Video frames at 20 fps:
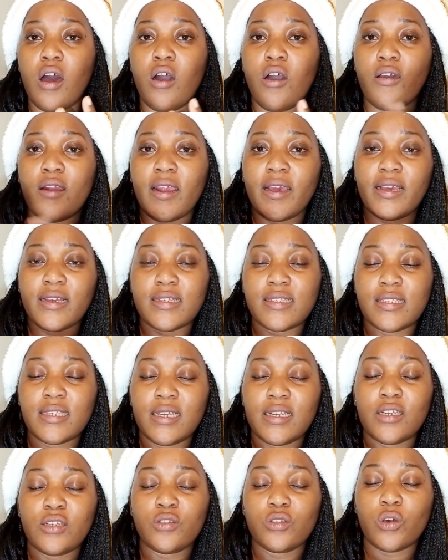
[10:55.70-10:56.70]
all I can
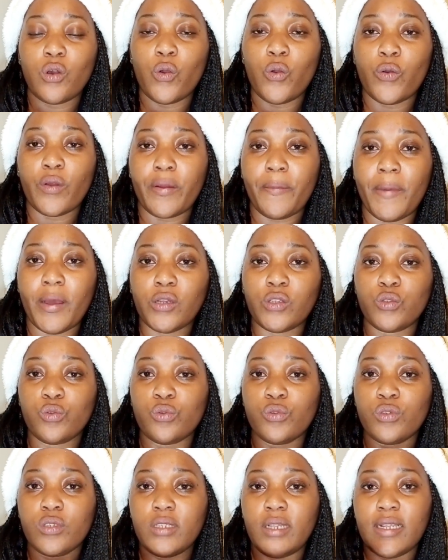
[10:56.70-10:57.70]
say in this worry about
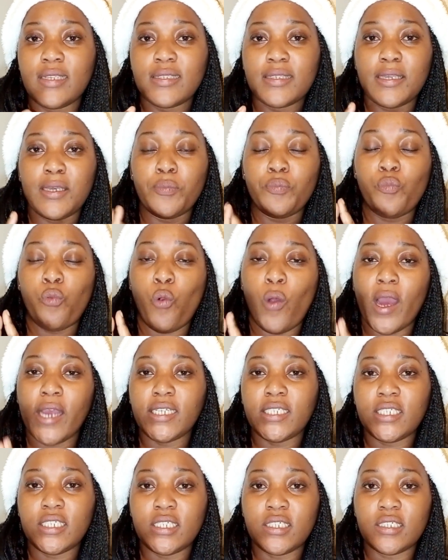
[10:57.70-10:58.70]
too, let's keep
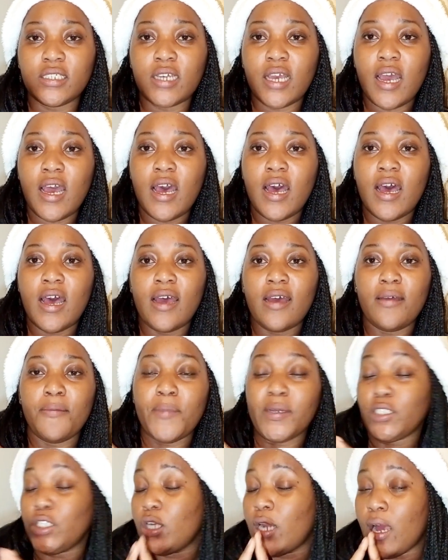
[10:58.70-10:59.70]
watching.
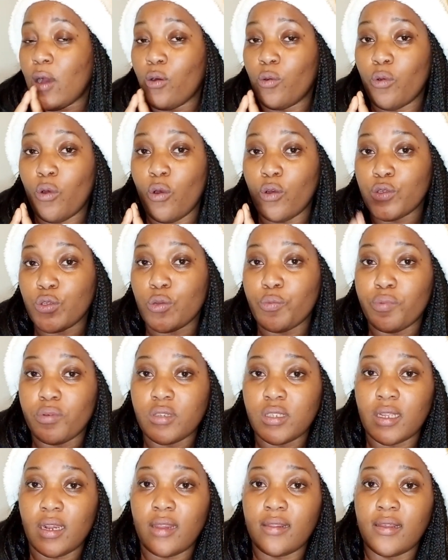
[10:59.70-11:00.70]
Machine, I will also
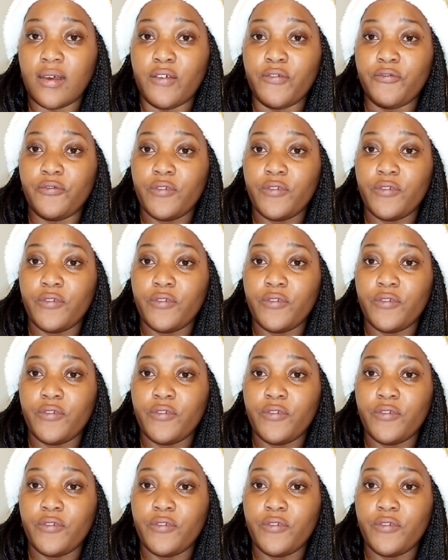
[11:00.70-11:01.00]
post another